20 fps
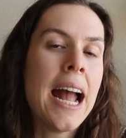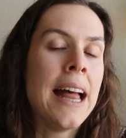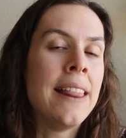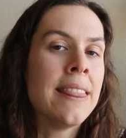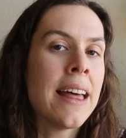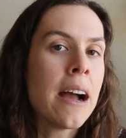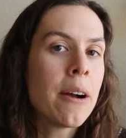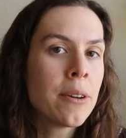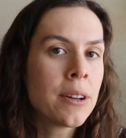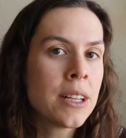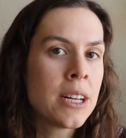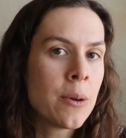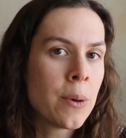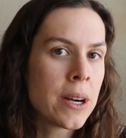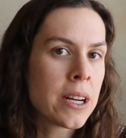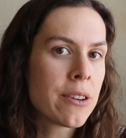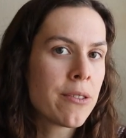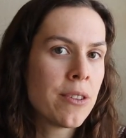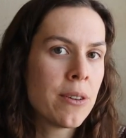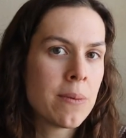And that really
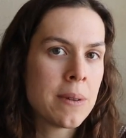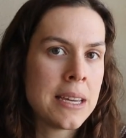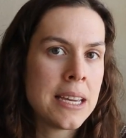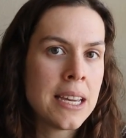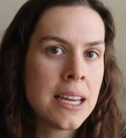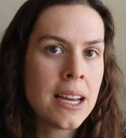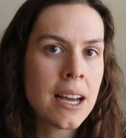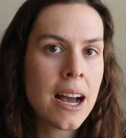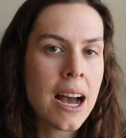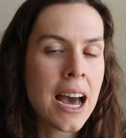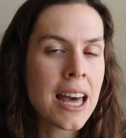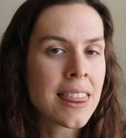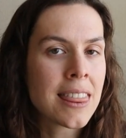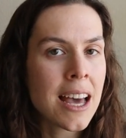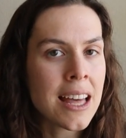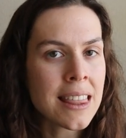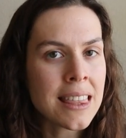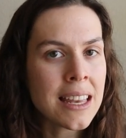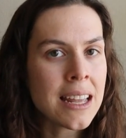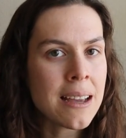worked for me. I
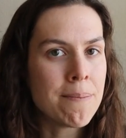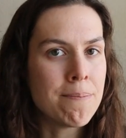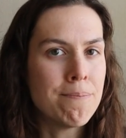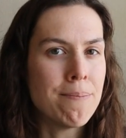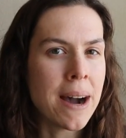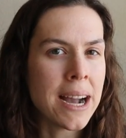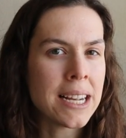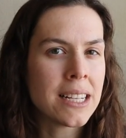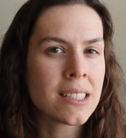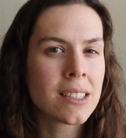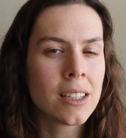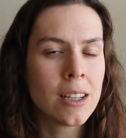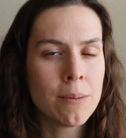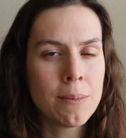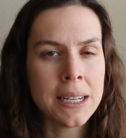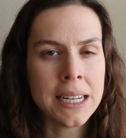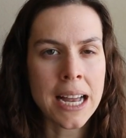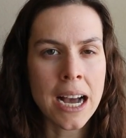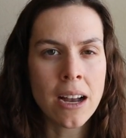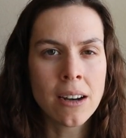thought that it might slow
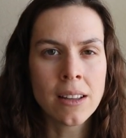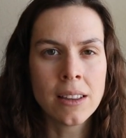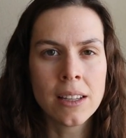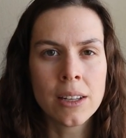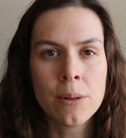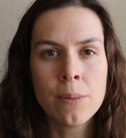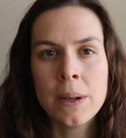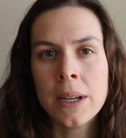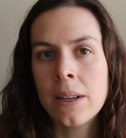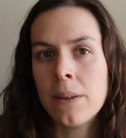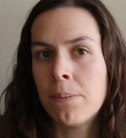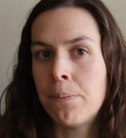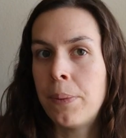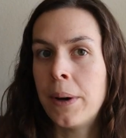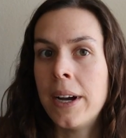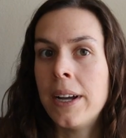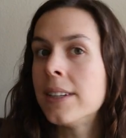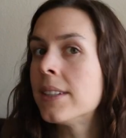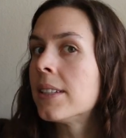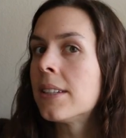me down a little bit,
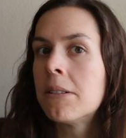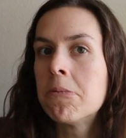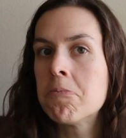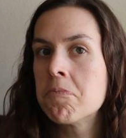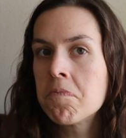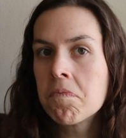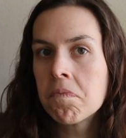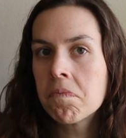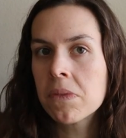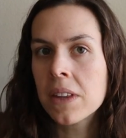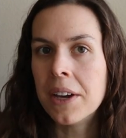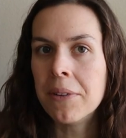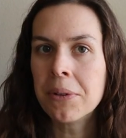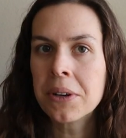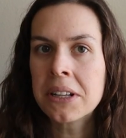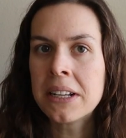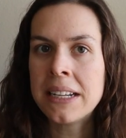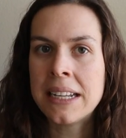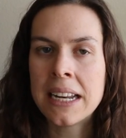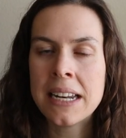but it
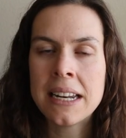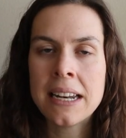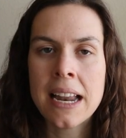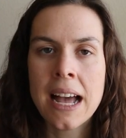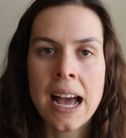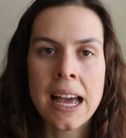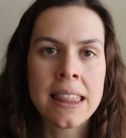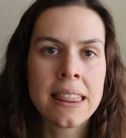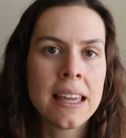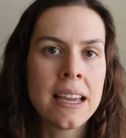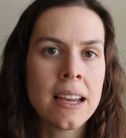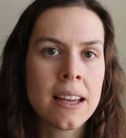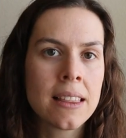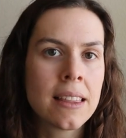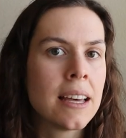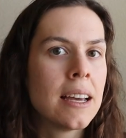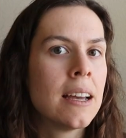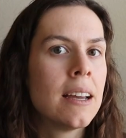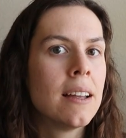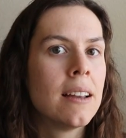really didn't. I think
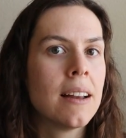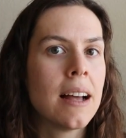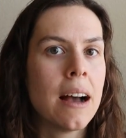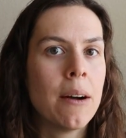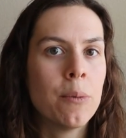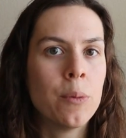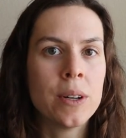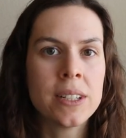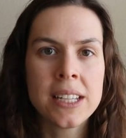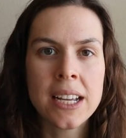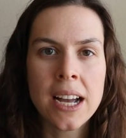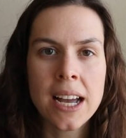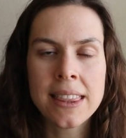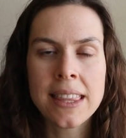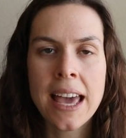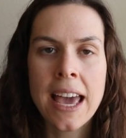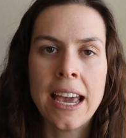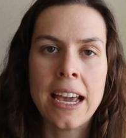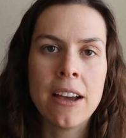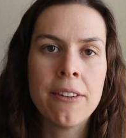that uh, once I got
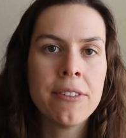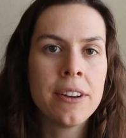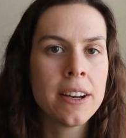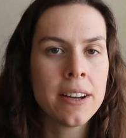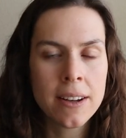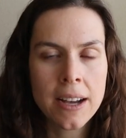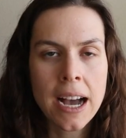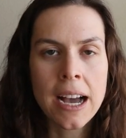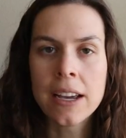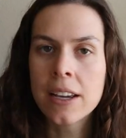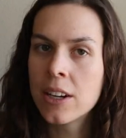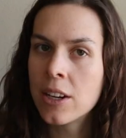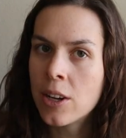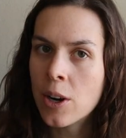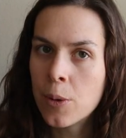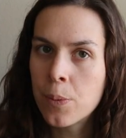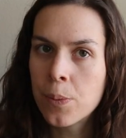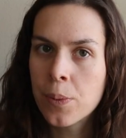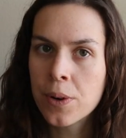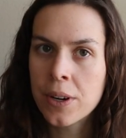the hang of it, I could
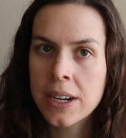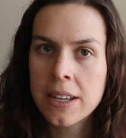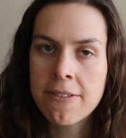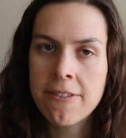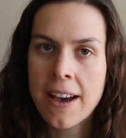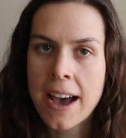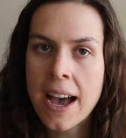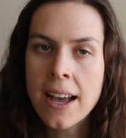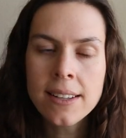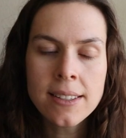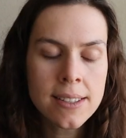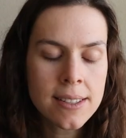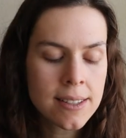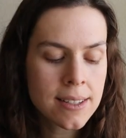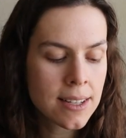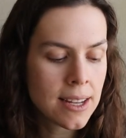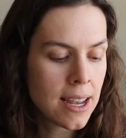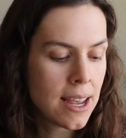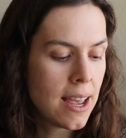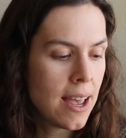go pretty
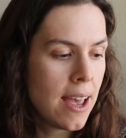fast.